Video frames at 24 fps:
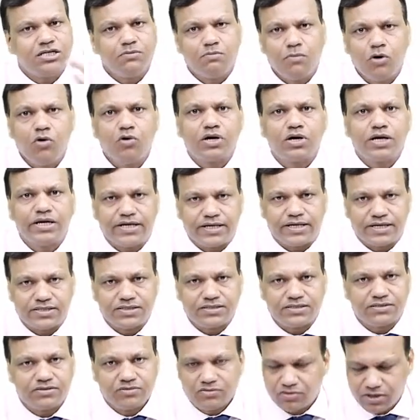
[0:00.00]
more
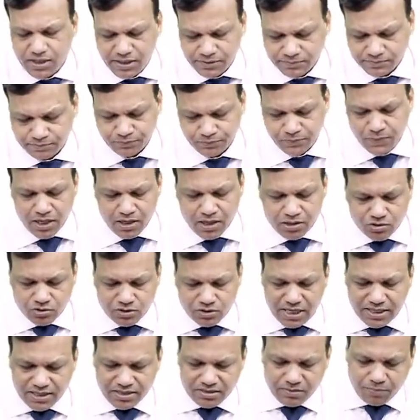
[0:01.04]
clearance. Okay, so
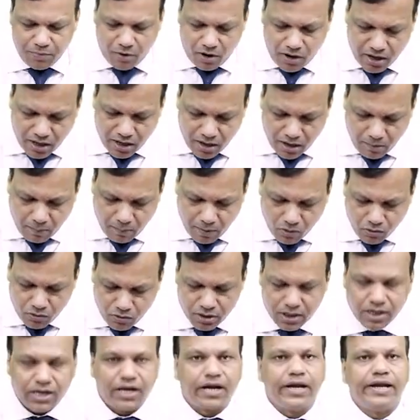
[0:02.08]
that is important about
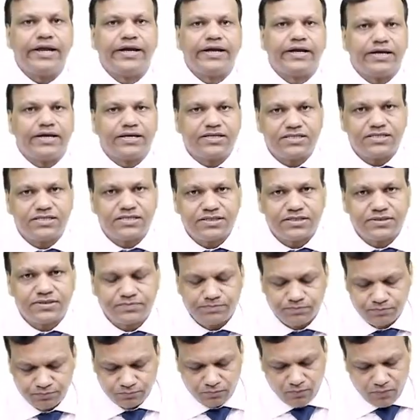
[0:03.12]
clearance.
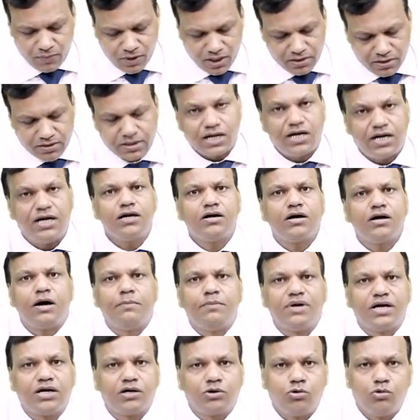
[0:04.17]
Third,
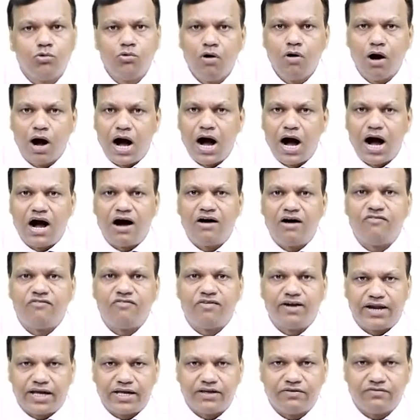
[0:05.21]
coming to
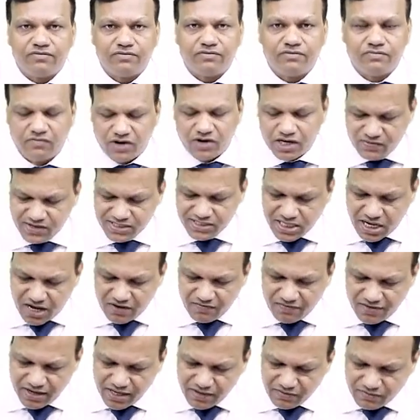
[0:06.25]
half-life. What was
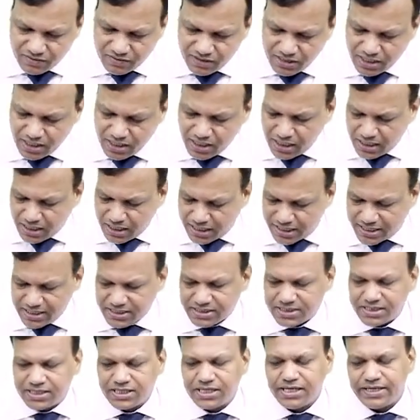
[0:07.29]
half-life? It
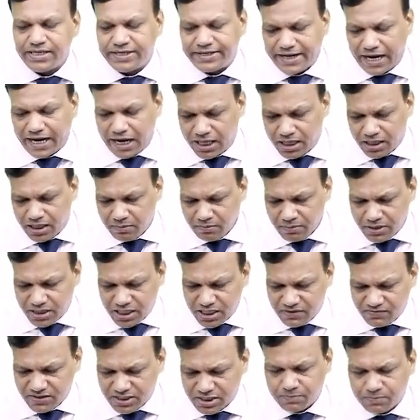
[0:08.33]
is the time
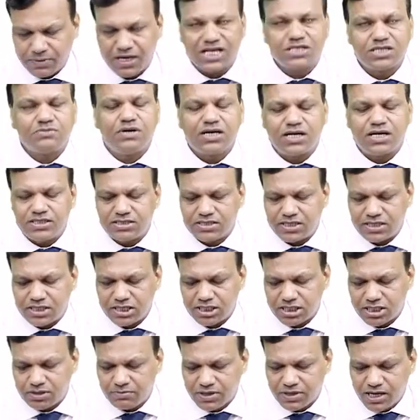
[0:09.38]
in which plasma
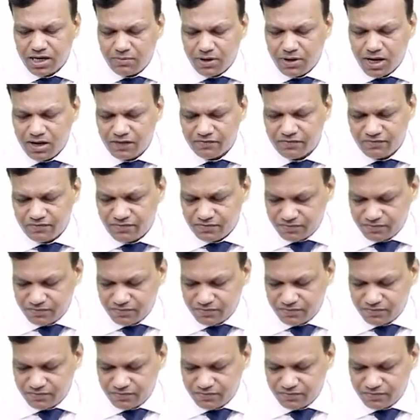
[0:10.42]
concentration become half.